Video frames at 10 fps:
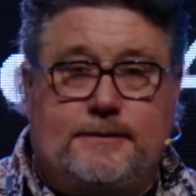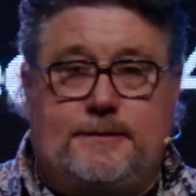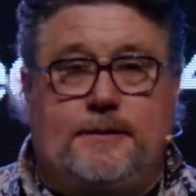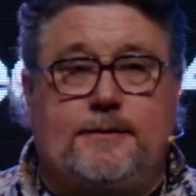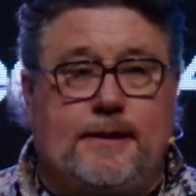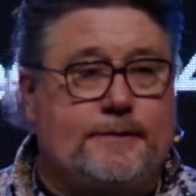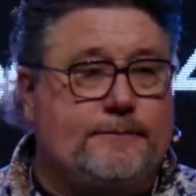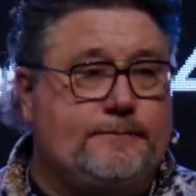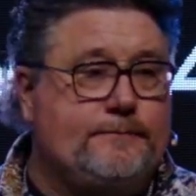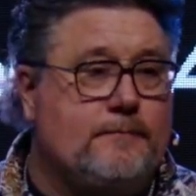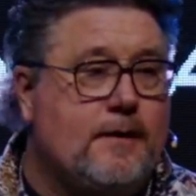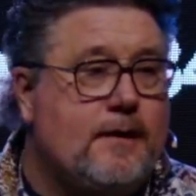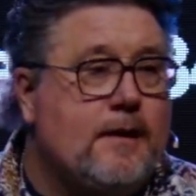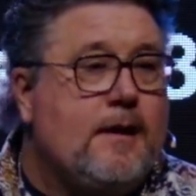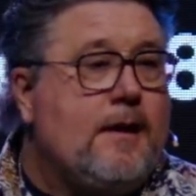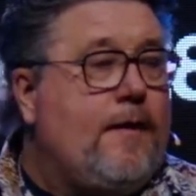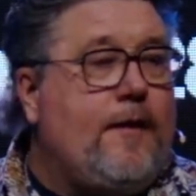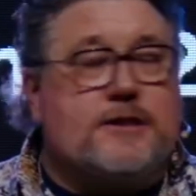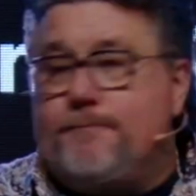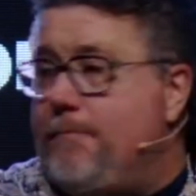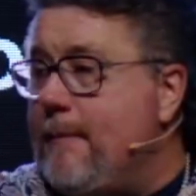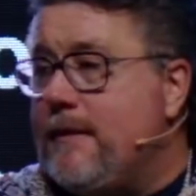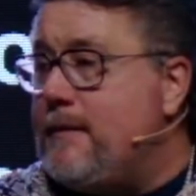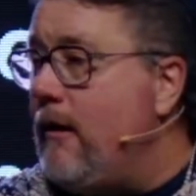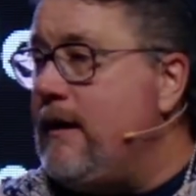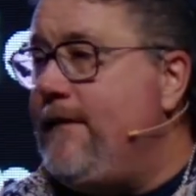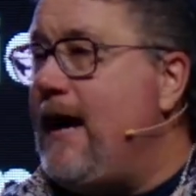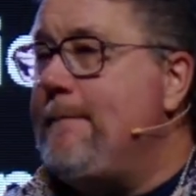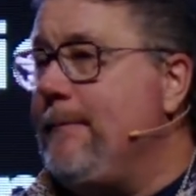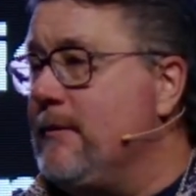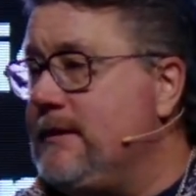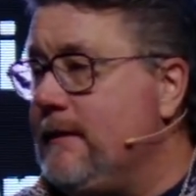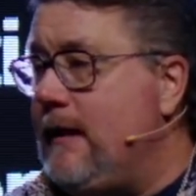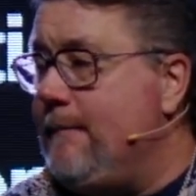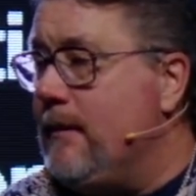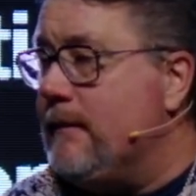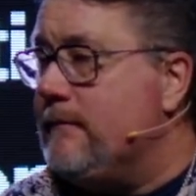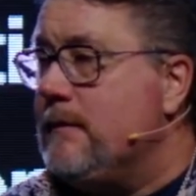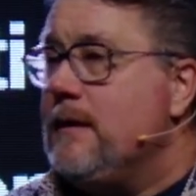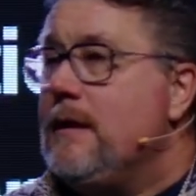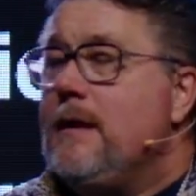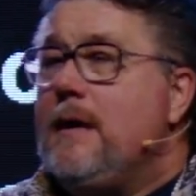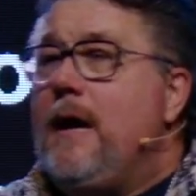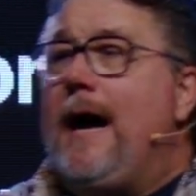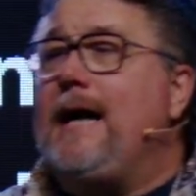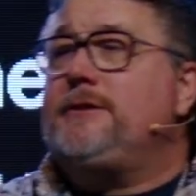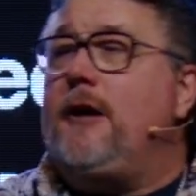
just the center section. There's probably 35 people sitting in that building. I